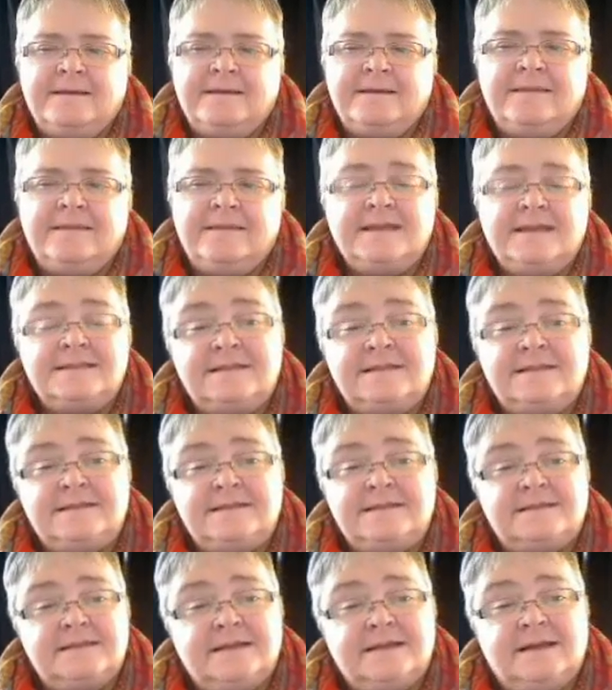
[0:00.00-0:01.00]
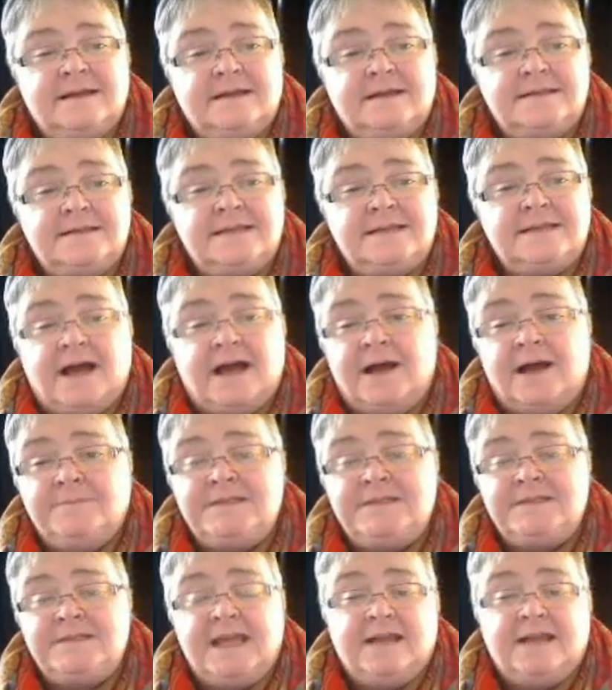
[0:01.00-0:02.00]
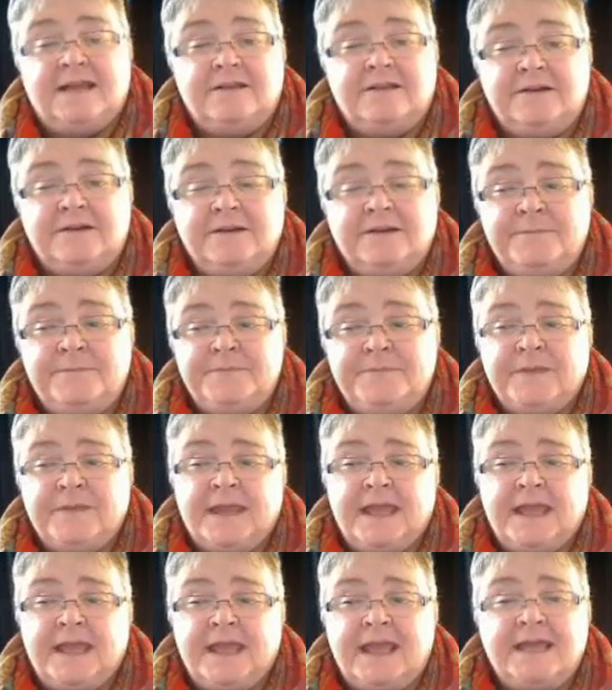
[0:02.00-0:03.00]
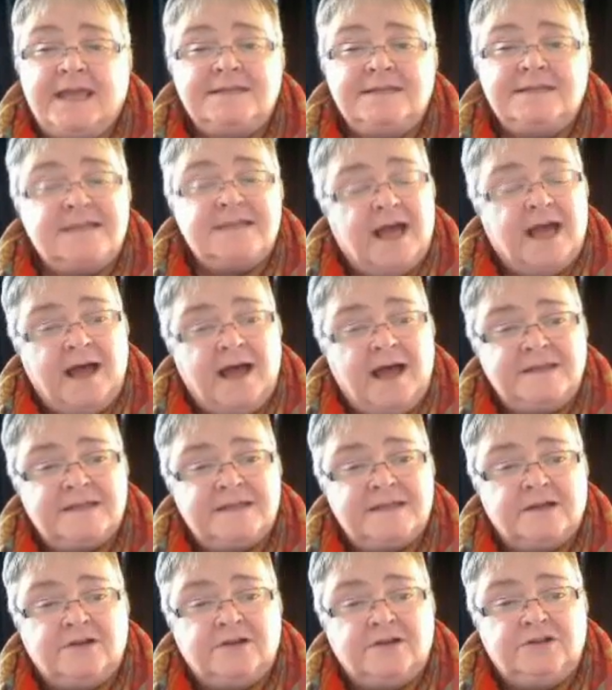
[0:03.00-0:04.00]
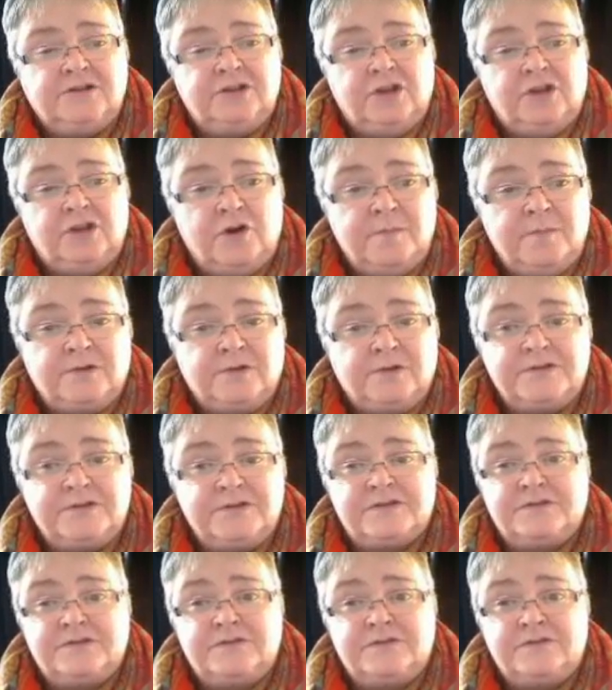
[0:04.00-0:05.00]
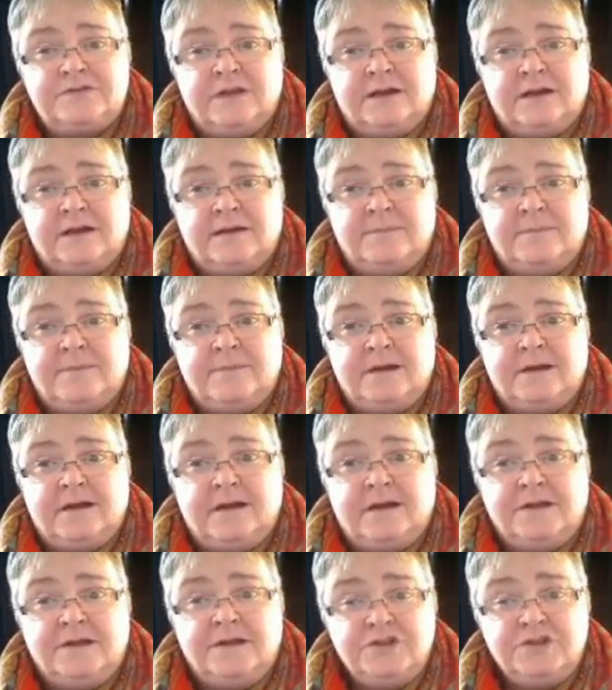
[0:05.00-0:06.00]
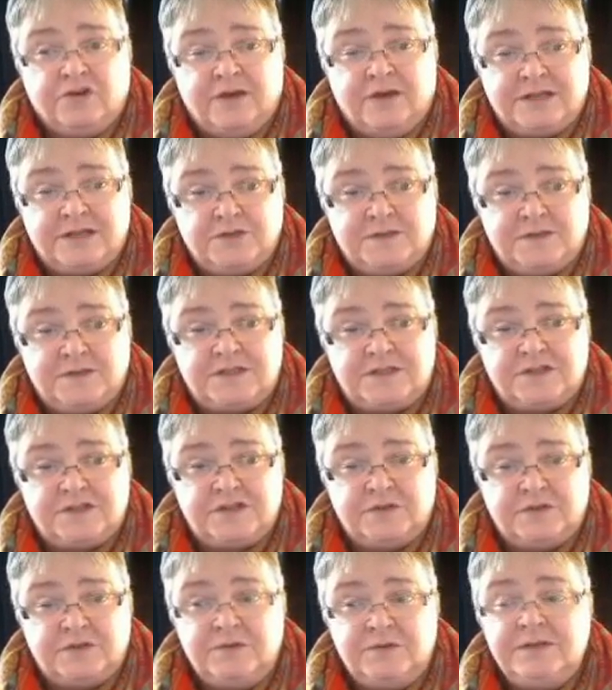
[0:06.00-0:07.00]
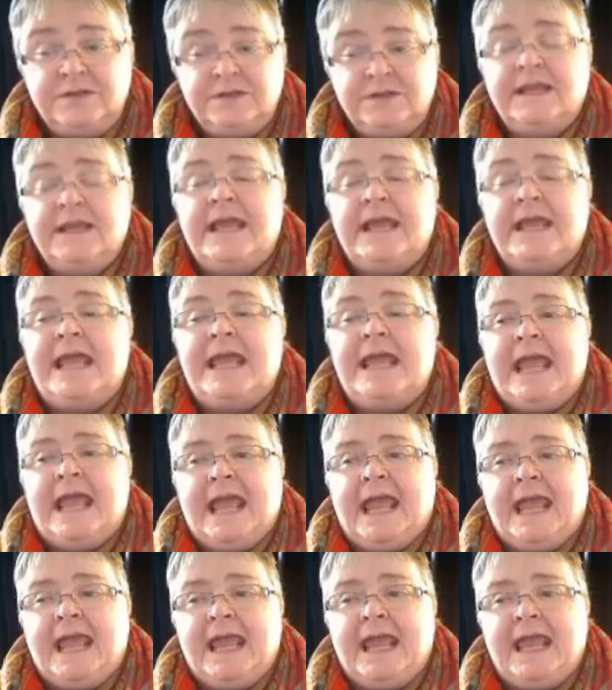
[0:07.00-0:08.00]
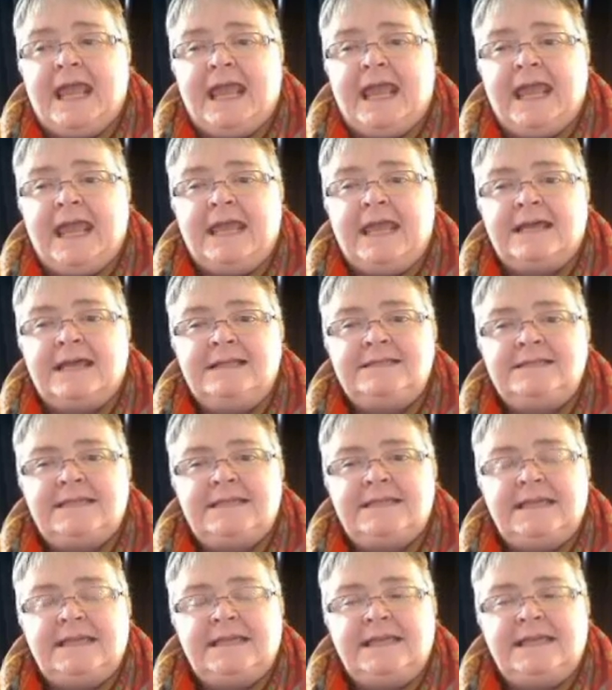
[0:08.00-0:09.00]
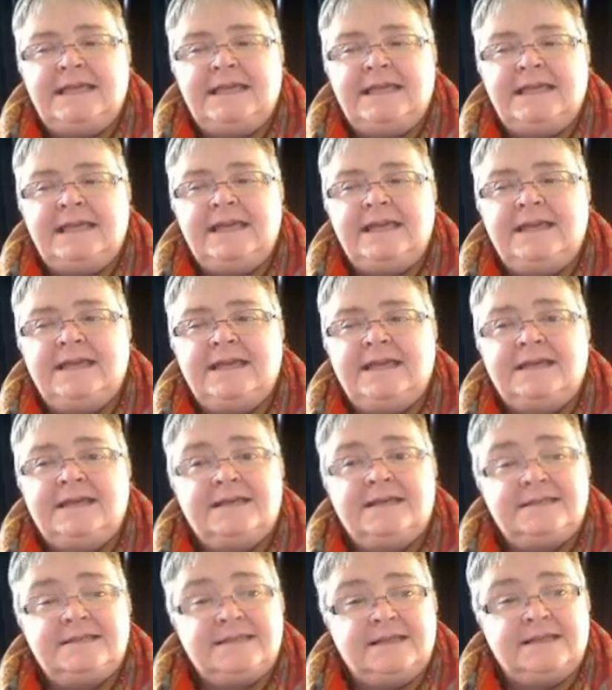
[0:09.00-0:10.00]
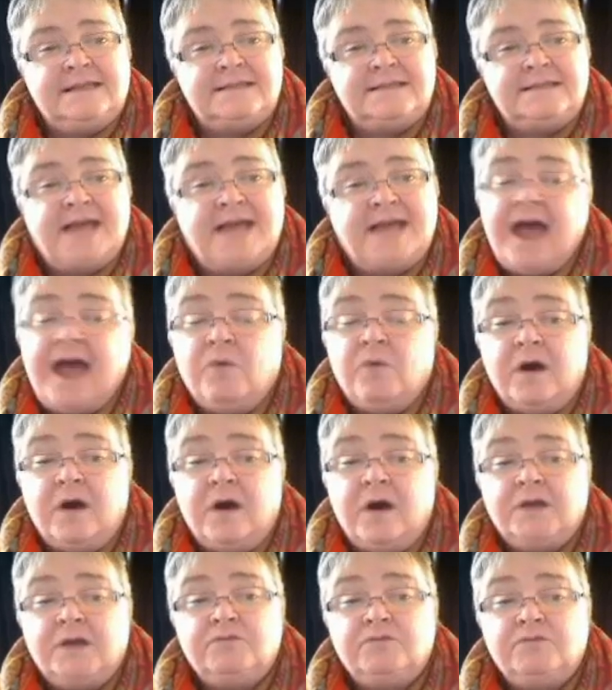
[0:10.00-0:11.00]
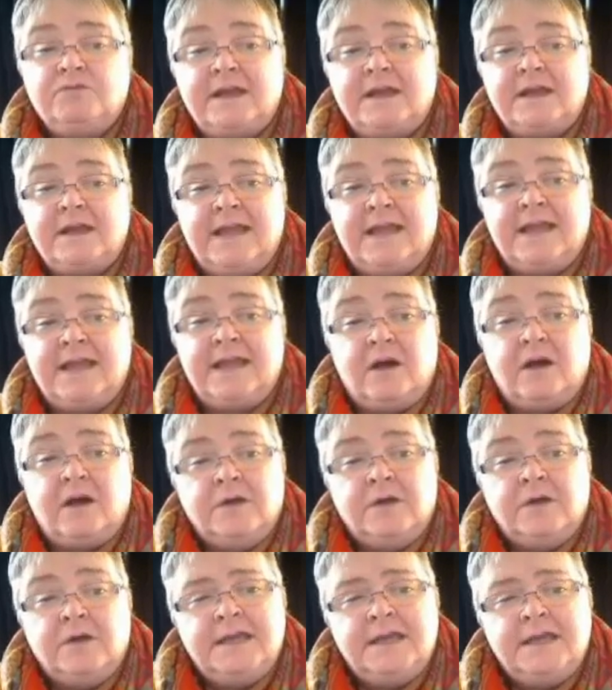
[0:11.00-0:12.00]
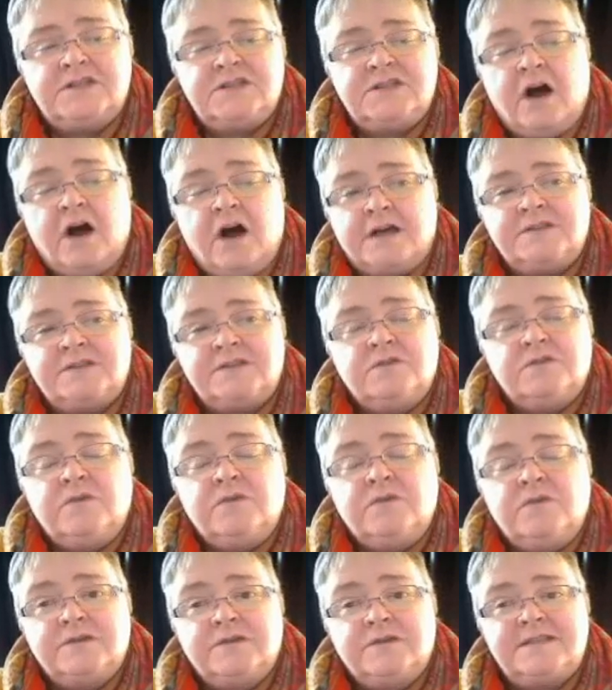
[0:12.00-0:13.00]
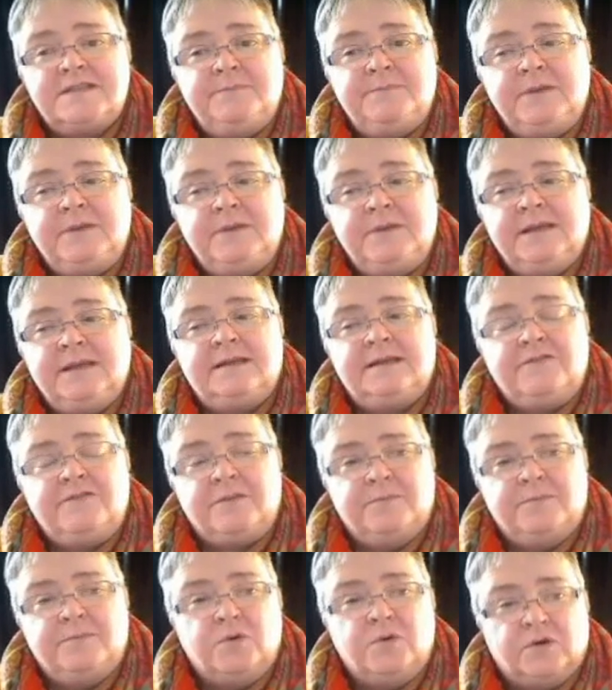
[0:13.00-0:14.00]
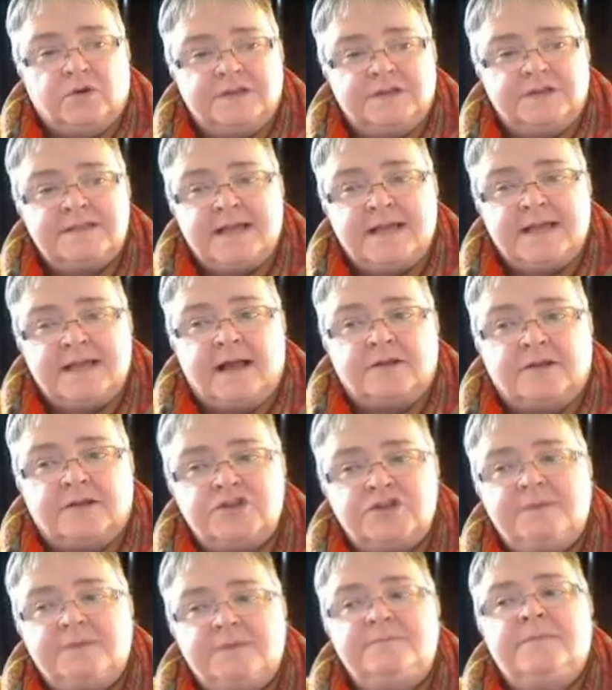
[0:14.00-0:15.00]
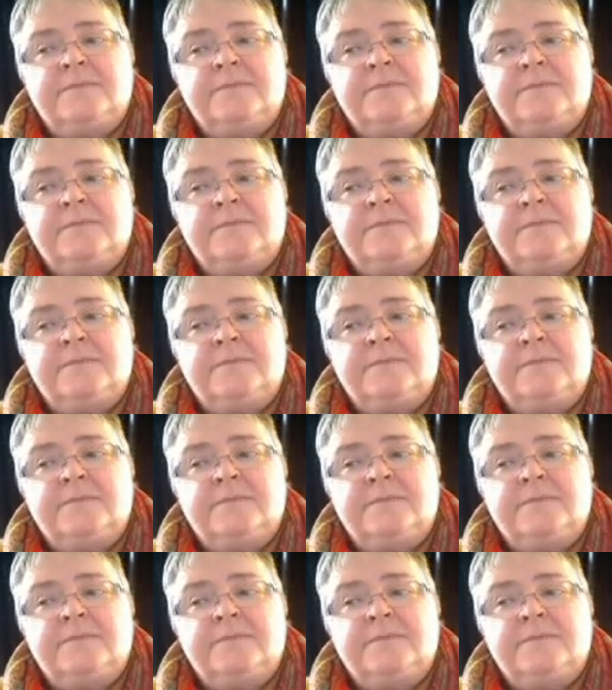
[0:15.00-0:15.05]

This is Tom Taylor, and Tom is a global undergraduate student, and he is in Taiwan right now. He's also a recipient of the Boren Scholarship,